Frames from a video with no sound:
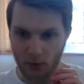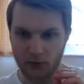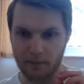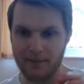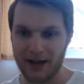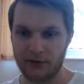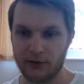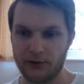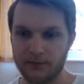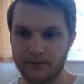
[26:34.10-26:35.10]
the
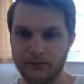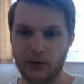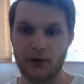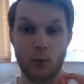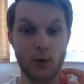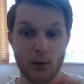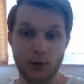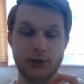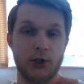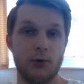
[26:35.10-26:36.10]
method that we
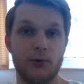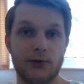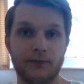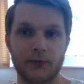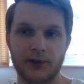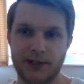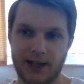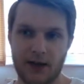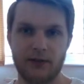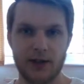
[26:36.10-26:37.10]
would use to
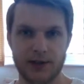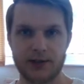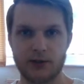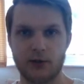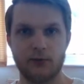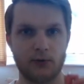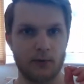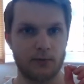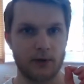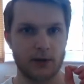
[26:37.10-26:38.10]
get this
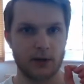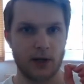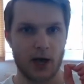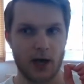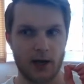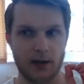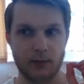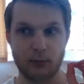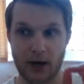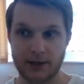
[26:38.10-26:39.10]
from
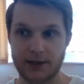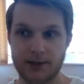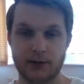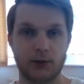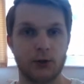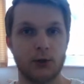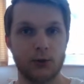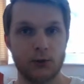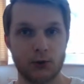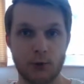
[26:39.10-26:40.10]
practice
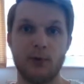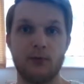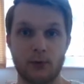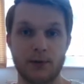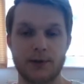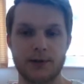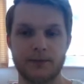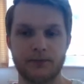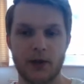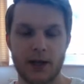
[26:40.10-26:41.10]
to performance.
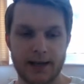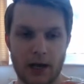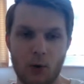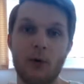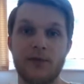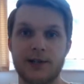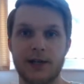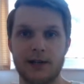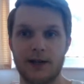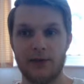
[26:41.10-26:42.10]
Now
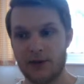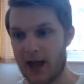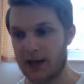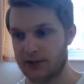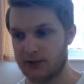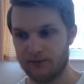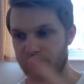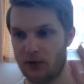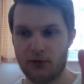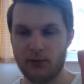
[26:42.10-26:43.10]
obviously in the next
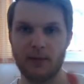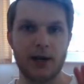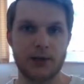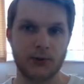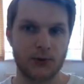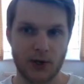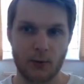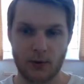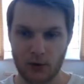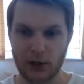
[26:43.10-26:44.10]
3 minutes or so
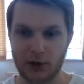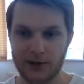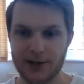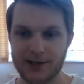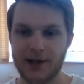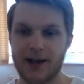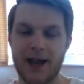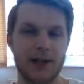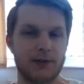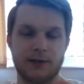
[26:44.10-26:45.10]
when we look at this,
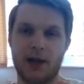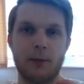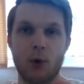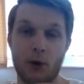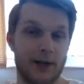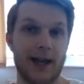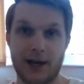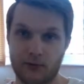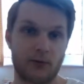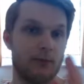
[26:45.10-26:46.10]
I'm not going to get
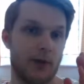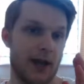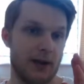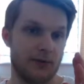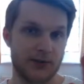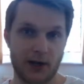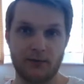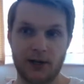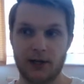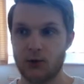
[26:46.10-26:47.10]
it from a sight
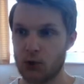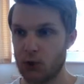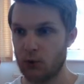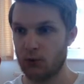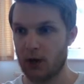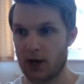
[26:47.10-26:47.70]
reading to